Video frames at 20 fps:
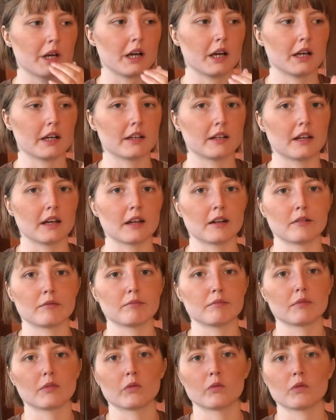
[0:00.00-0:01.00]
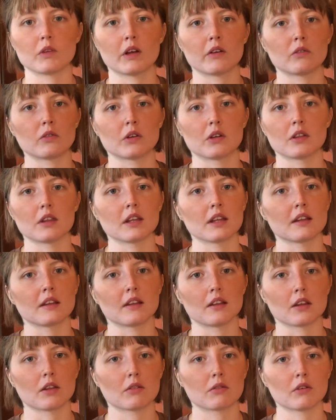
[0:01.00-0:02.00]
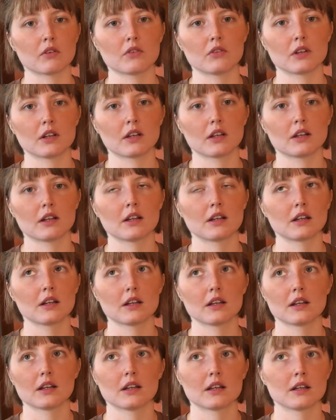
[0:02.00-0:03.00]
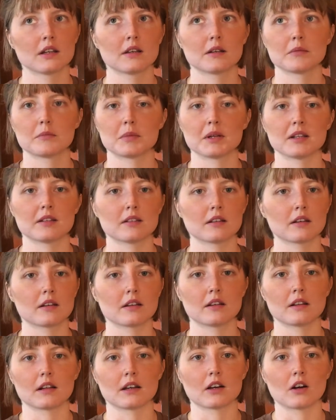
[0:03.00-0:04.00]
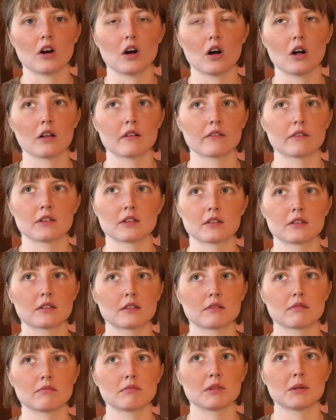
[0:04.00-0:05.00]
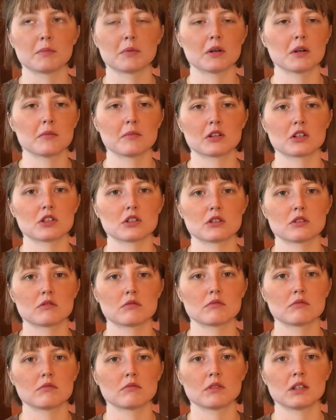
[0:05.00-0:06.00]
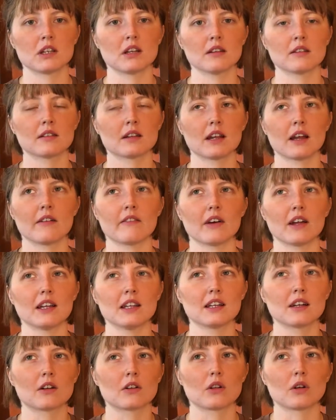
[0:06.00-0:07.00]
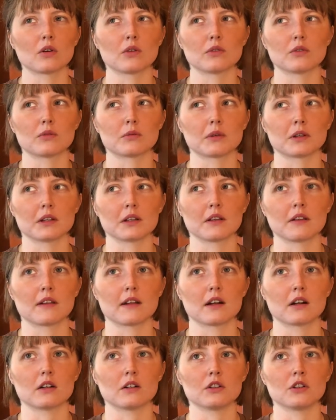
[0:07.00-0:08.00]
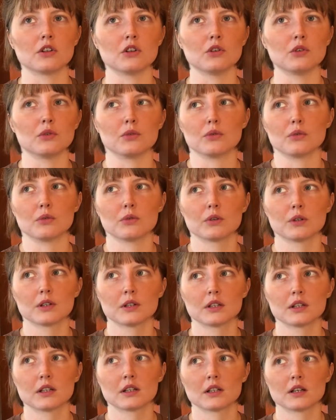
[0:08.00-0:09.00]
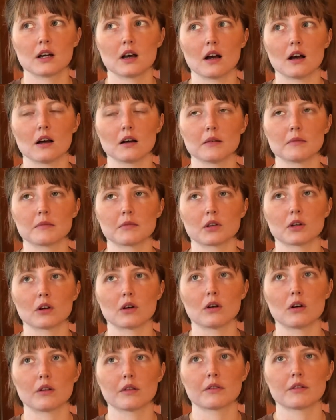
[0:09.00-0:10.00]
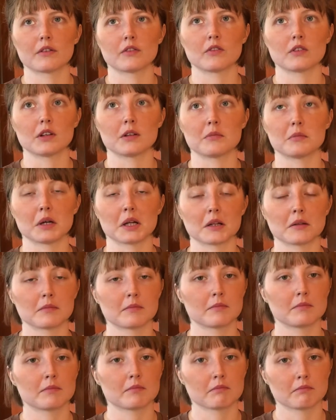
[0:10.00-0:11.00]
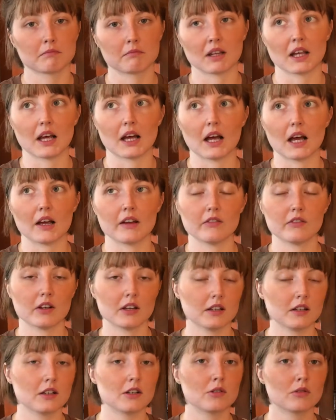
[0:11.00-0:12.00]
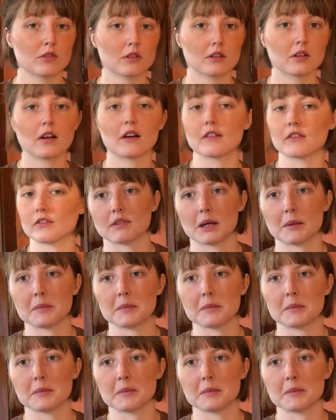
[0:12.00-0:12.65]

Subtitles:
I get everything like thrifted, basically like all of his, he doesn't have any clothes really that are new. They're all thrifted, but I find cute stuff.